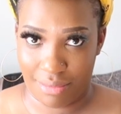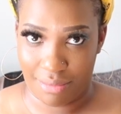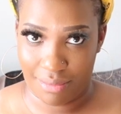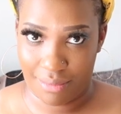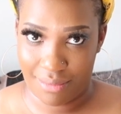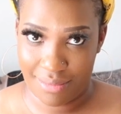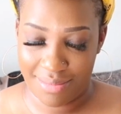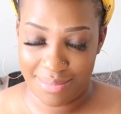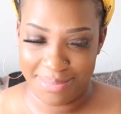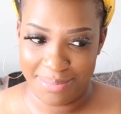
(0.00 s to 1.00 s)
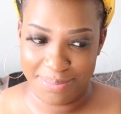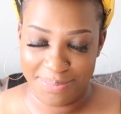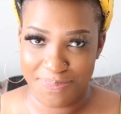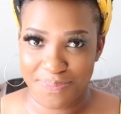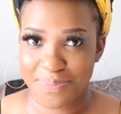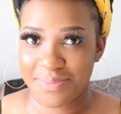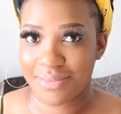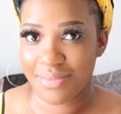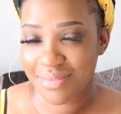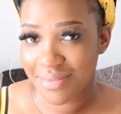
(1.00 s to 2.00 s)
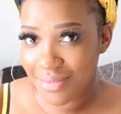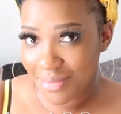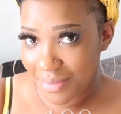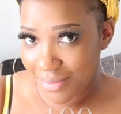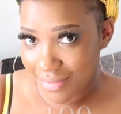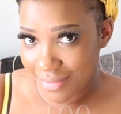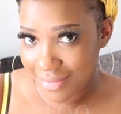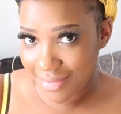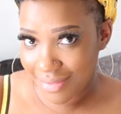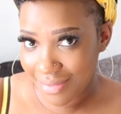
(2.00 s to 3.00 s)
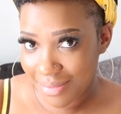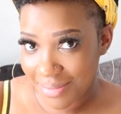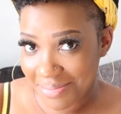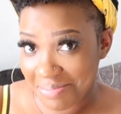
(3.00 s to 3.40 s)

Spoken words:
[no speech]